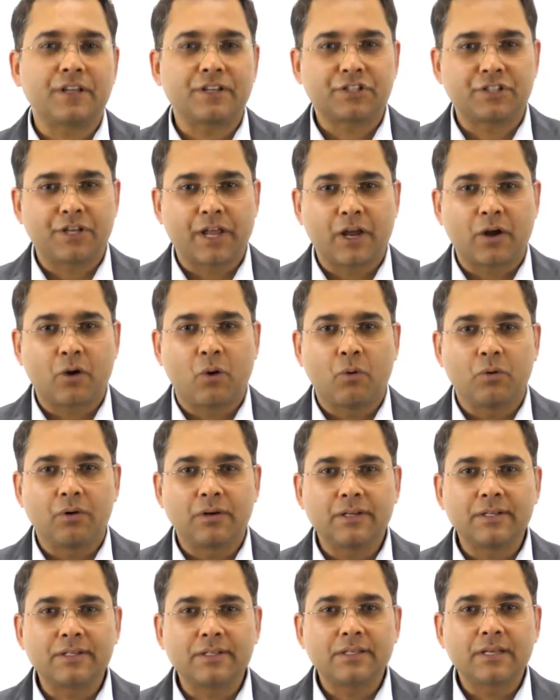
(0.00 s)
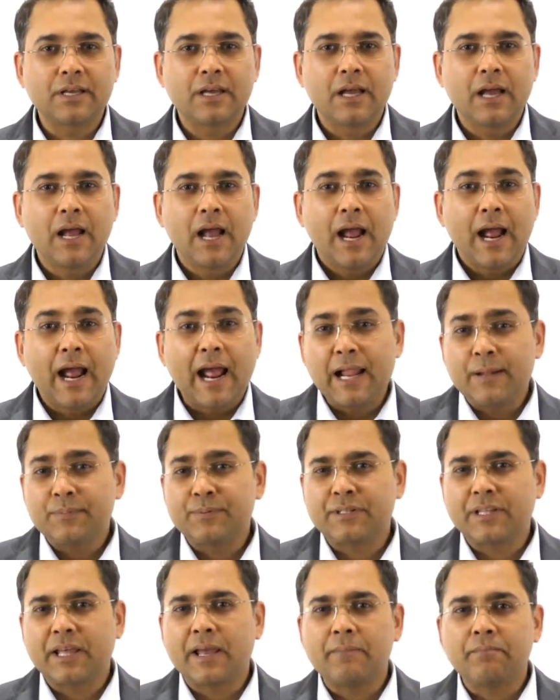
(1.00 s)
their stakeholders,
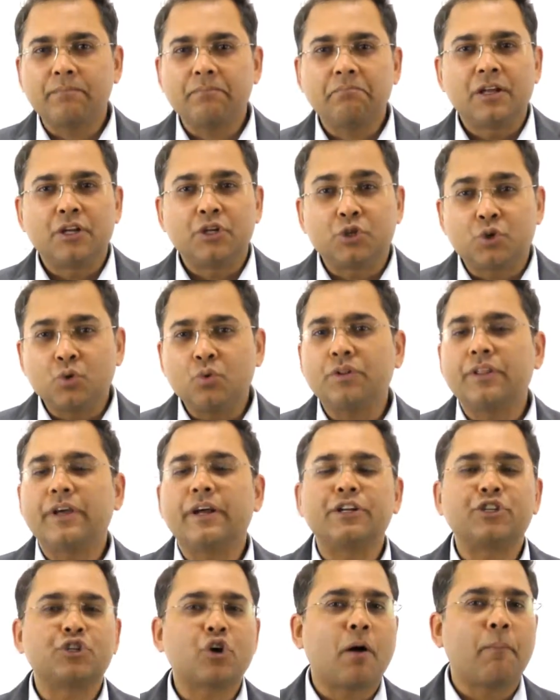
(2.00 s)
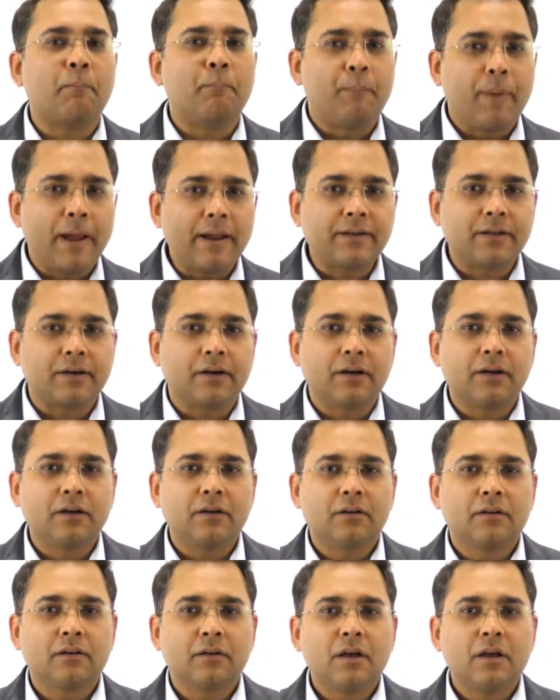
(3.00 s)
helps them do their job better,